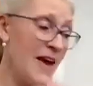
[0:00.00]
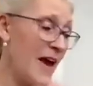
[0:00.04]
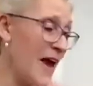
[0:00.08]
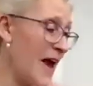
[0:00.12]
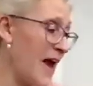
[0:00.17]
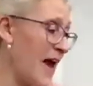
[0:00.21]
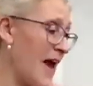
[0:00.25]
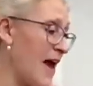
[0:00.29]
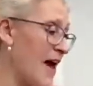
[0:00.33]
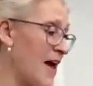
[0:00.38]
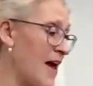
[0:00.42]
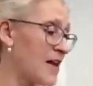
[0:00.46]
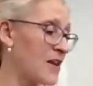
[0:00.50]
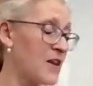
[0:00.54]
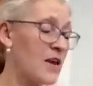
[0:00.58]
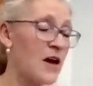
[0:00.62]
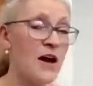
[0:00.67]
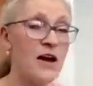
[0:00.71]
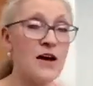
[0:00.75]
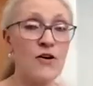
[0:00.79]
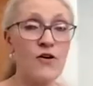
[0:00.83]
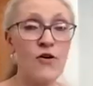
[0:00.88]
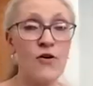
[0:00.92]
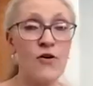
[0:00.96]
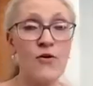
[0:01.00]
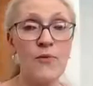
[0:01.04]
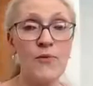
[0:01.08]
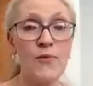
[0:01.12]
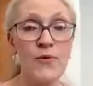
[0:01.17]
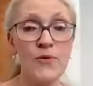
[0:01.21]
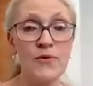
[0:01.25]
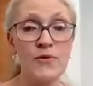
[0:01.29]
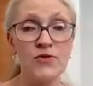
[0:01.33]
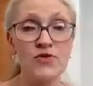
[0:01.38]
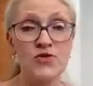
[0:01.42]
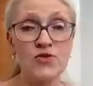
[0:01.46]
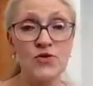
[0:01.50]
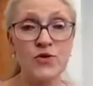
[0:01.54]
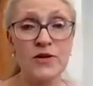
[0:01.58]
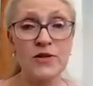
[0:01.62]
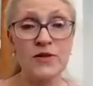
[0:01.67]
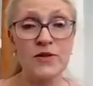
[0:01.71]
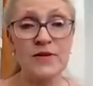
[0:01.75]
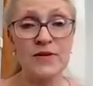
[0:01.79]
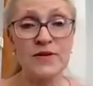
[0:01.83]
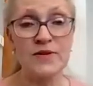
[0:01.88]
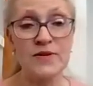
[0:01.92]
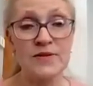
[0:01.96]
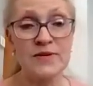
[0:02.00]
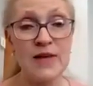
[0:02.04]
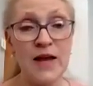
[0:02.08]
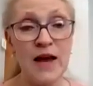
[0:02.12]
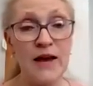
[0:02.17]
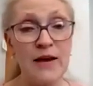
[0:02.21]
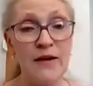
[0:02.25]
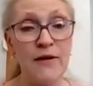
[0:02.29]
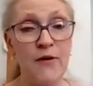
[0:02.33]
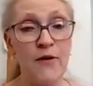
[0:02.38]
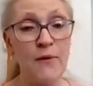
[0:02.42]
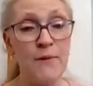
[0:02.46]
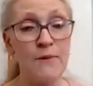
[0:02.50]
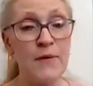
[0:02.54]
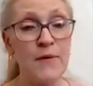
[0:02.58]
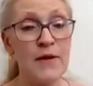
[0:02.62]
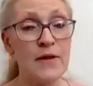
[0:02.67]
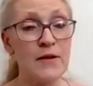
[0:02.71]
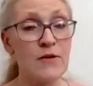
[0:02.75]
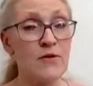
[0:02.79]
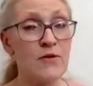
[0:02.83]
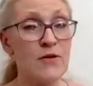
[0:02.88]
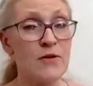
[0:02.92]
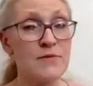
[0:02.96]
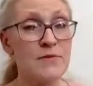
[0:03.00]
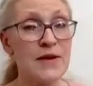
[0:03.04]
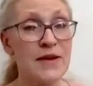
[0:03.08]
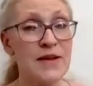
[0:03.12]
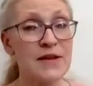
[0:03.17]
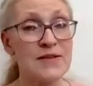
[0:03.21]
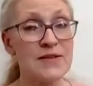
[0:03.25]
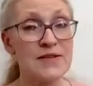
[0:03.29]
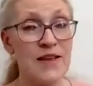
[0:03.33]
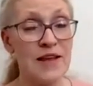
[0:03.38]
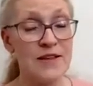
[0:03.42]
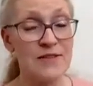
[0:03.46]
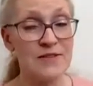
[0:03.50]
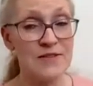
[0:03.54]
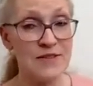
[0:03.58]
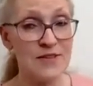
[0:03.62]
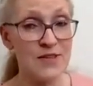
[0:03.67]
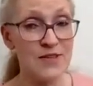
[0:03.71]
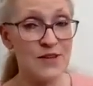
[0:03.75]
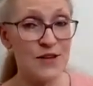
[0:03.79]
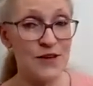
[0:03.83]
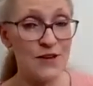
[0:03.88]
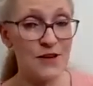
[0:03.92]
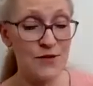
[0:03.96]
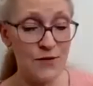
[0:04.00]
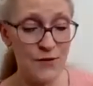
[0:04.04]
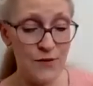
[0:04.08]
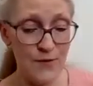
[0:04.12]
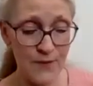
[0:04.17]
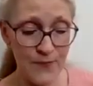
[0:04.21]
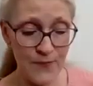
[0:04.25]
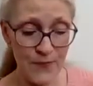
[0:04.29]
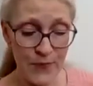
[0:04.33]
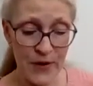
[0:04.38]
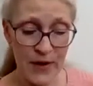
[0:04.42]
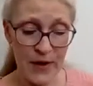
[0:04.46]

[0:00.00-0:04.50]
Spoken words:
And I hope you enjoyed this. I hope it all makes sense to you.